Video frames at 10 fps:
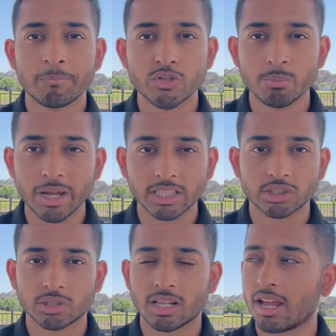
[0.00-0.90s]
to make
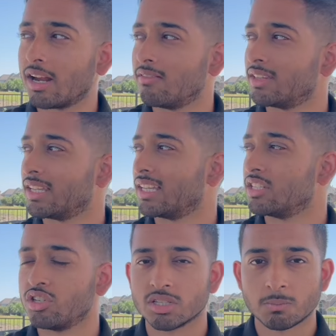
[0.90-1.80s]
sure that everything
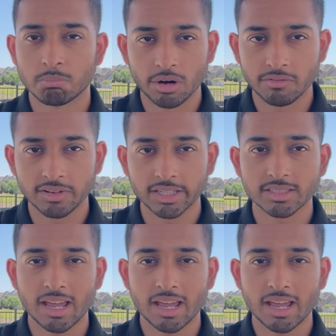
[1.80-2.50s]
is just perfect.